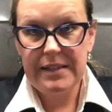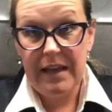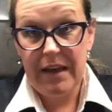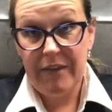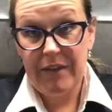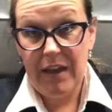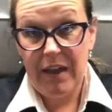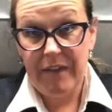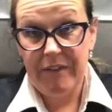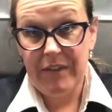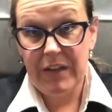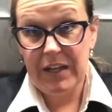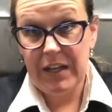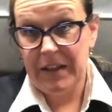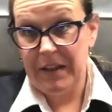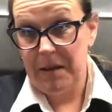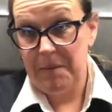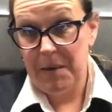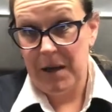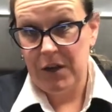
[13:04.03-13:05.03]
have caffeine in
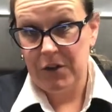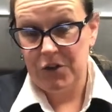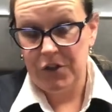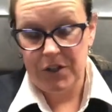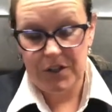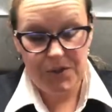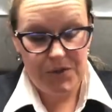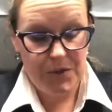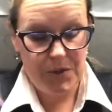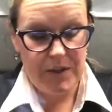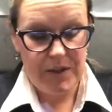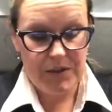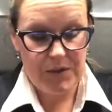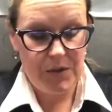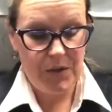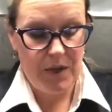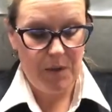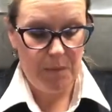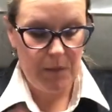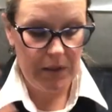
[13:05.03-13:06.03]
them actually, so this
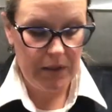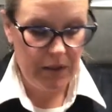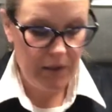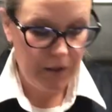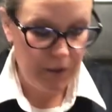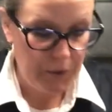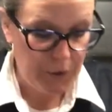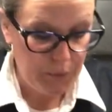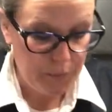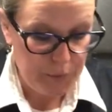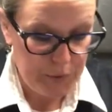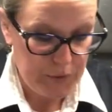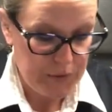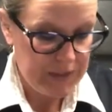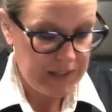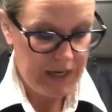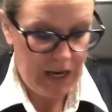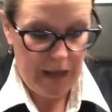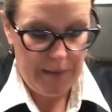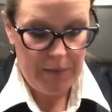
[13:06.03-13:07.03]
will give me the little boost
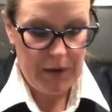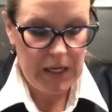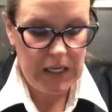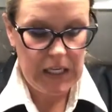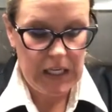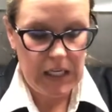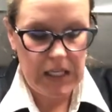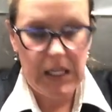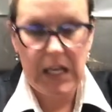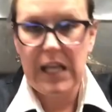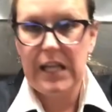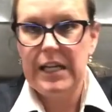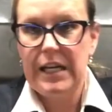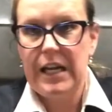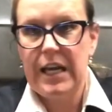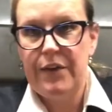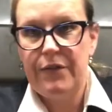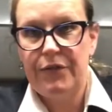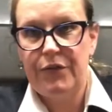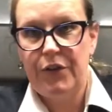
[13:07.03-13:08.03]
that I might need
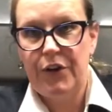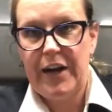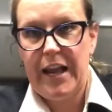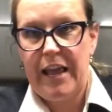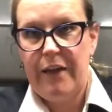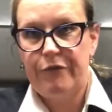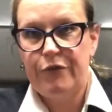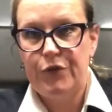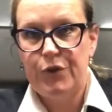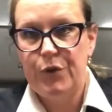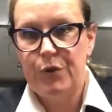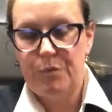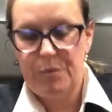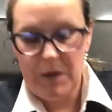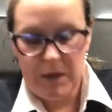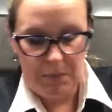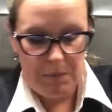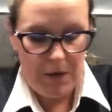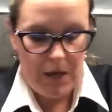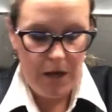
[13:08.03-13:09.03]
for an afternoon
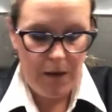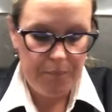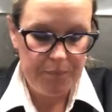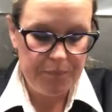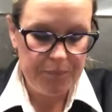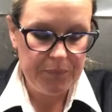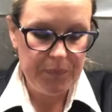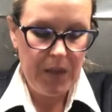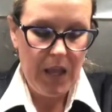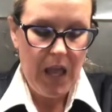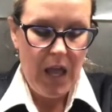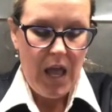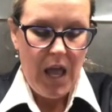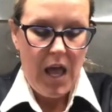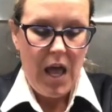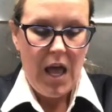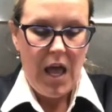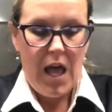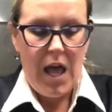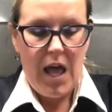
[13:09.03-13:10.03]
pick-me-up.
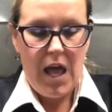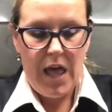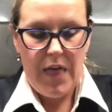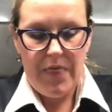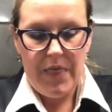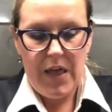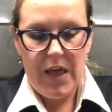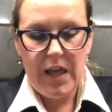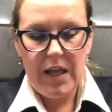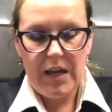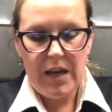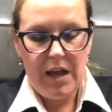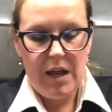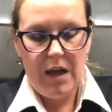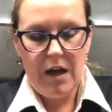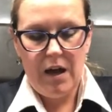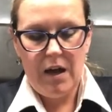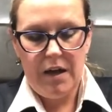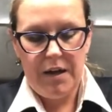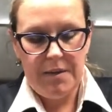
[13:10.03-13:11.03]
And then
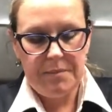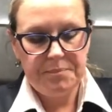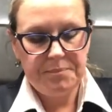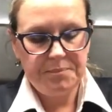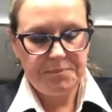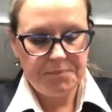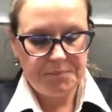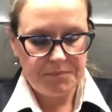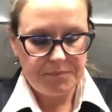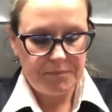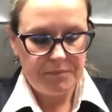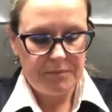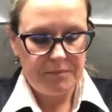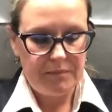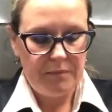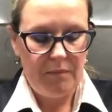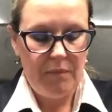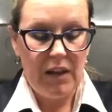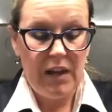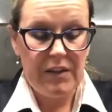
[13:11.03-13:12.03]

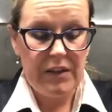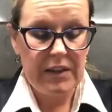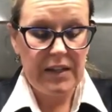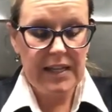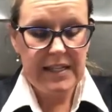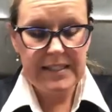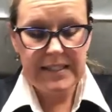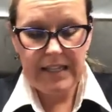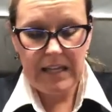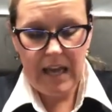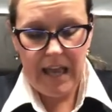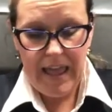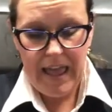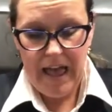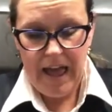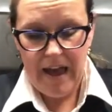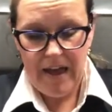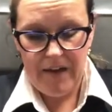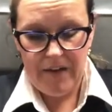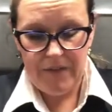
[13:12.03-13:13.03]
the last thing I
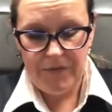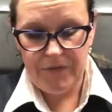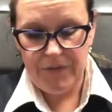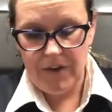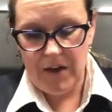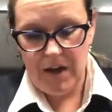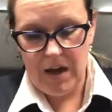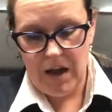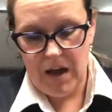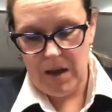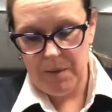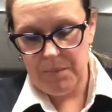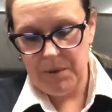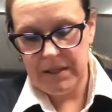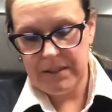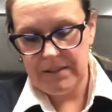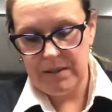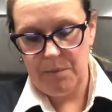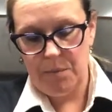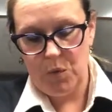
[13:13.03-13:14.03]
have, I
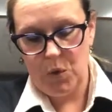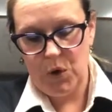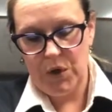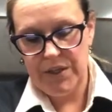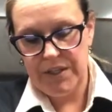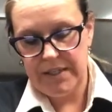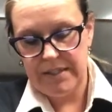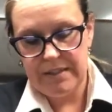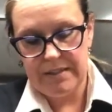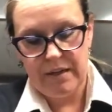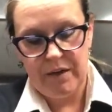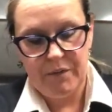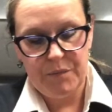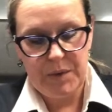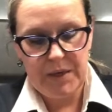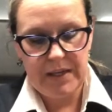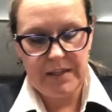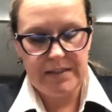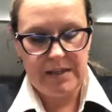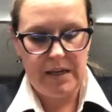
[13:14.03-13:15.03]
picked up more of this stuff
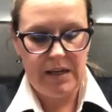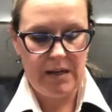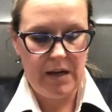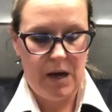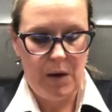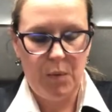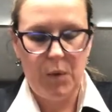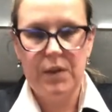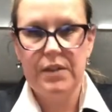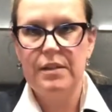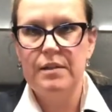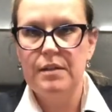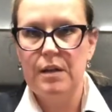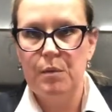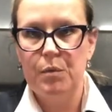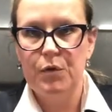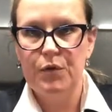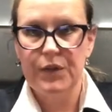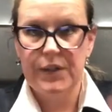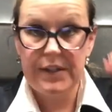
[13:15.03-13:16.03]
because I worked a
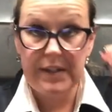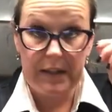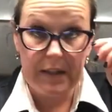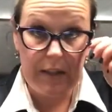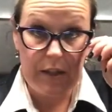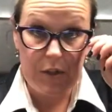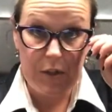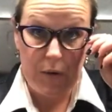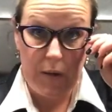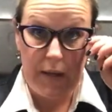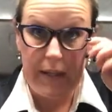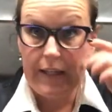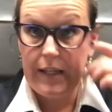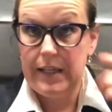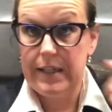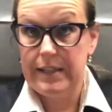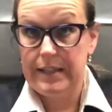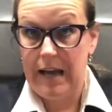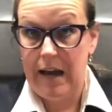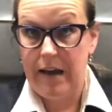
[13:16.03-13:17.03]
double recently, so I
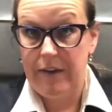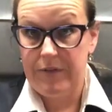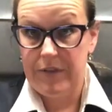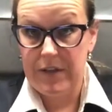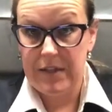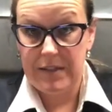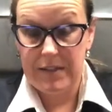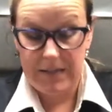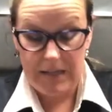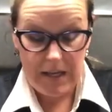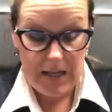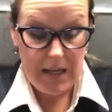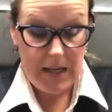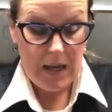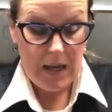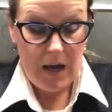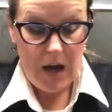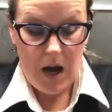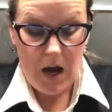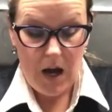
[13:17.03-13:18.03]
needed to have this
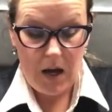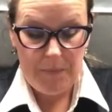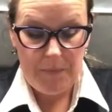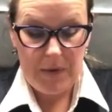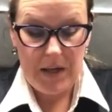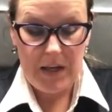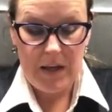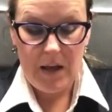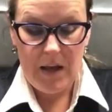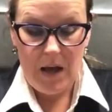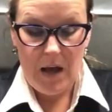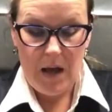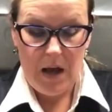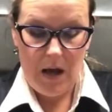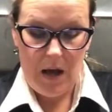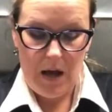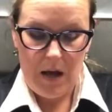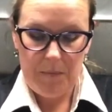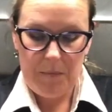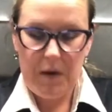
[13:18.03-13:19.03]
on me.
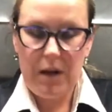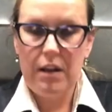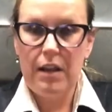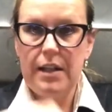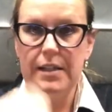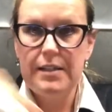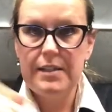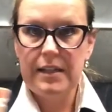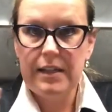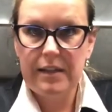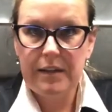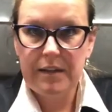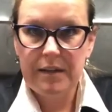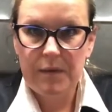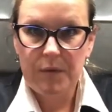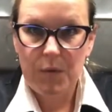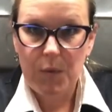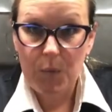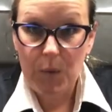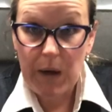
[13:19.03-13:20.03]
Cleansing
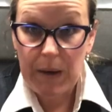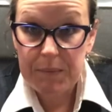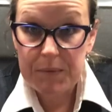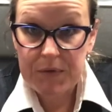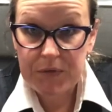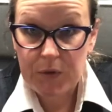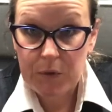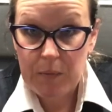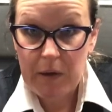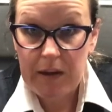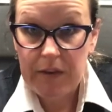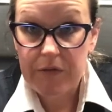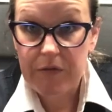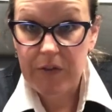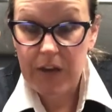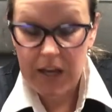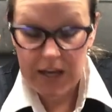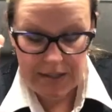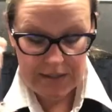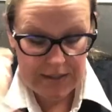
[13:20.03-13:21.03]
wipes for my
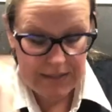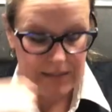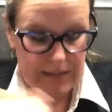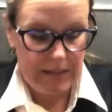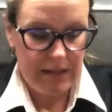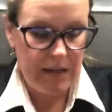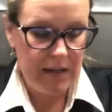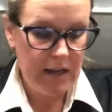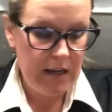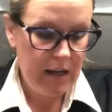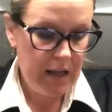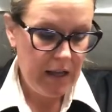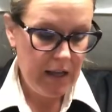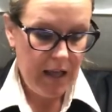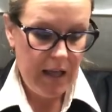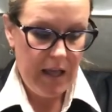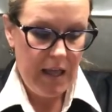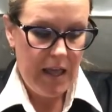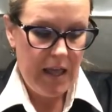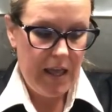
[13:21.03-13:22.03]
face,
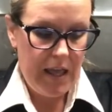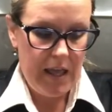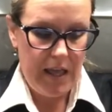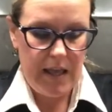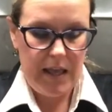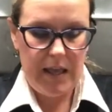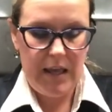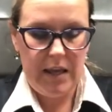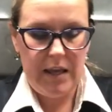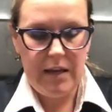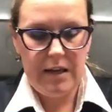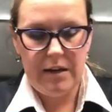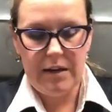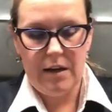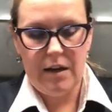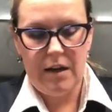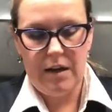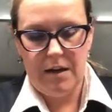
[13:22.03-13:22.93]
and